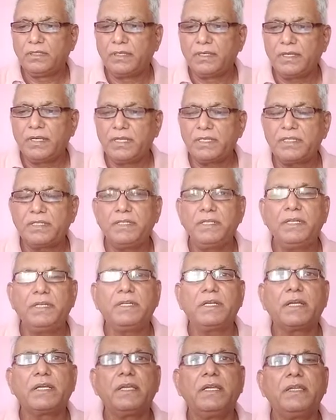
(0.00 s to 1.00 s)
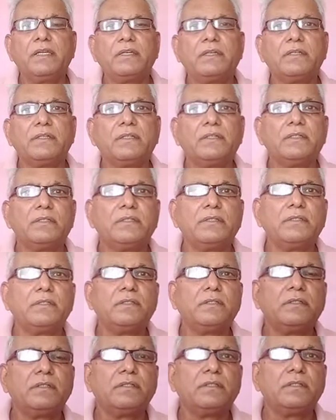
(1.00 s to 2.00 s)
Trust deed again,
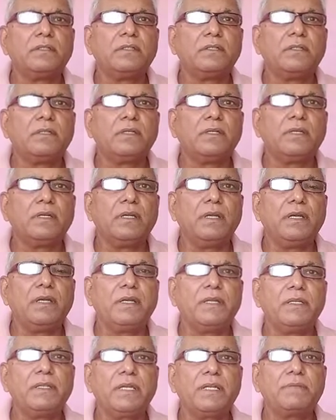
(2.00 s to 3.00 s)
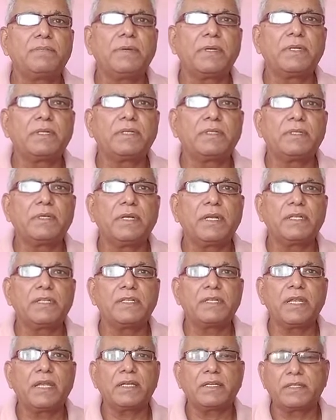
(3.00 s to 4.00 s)
it is as per
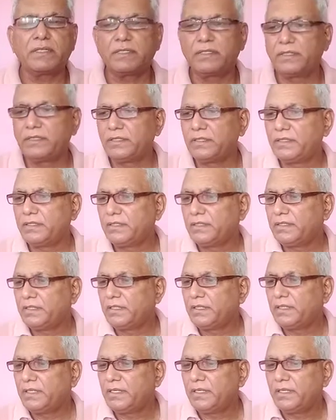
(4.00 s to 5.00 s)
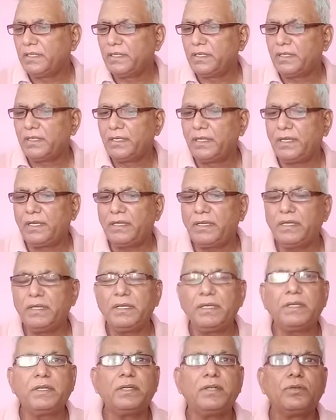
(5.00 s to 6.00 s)
Trust Act
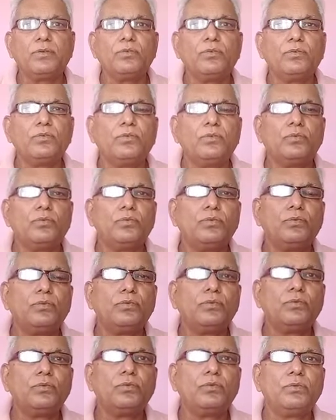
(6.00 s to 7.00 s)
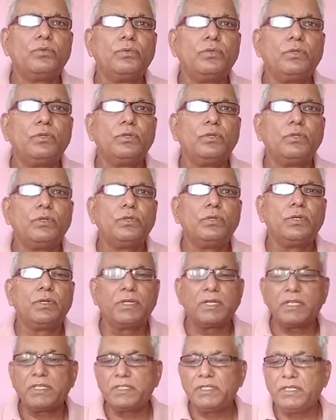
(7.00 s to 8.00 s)
1882.
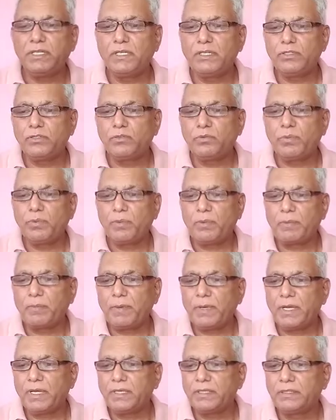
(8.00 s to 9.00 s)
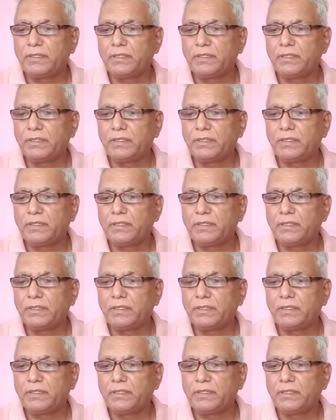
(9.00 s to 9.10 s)
Trust deed is to be prepared.